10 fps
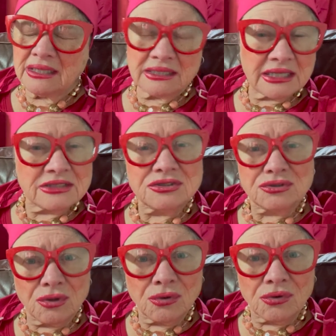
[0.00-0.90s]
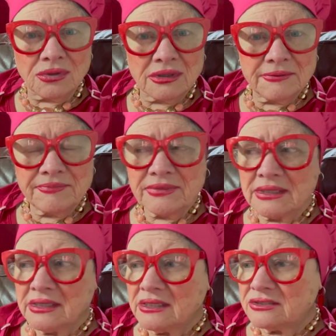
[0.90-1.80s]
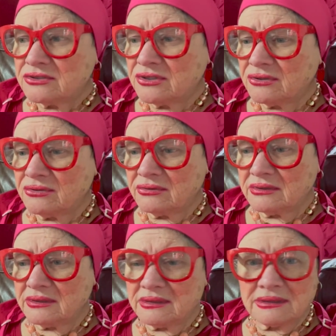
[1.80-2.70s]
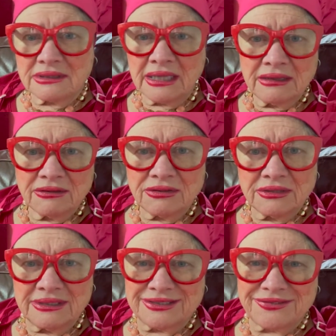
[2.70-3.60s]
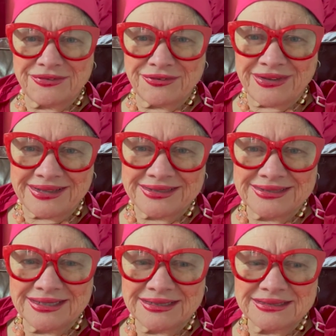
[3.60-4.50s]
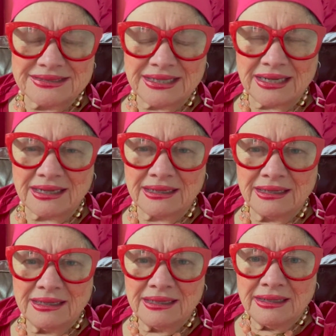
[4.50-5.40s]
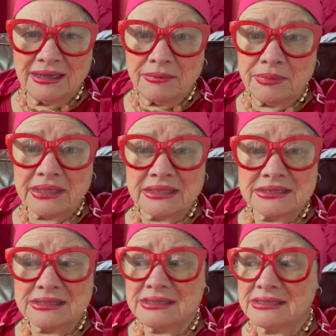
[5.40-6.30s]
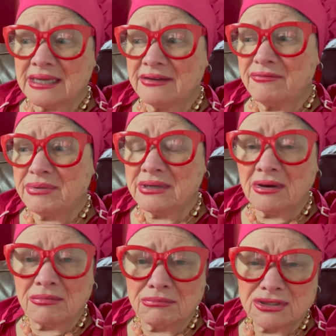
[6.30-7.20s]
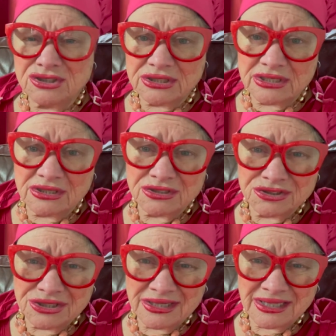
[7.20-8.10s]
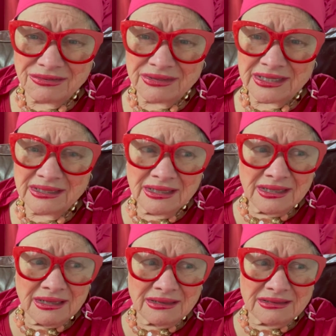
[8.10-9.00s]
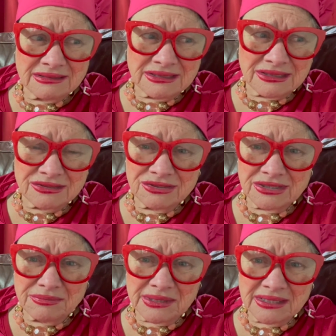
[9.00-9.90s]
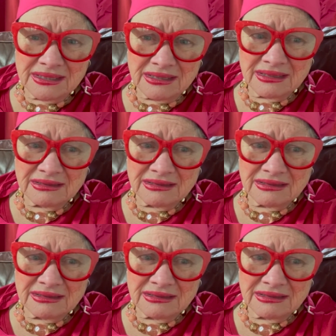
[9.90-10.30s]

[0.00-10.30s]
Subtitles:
it takes a toll. So thank goodness for Valentine's Day, because instead of being all mushy and gushy like we used to be,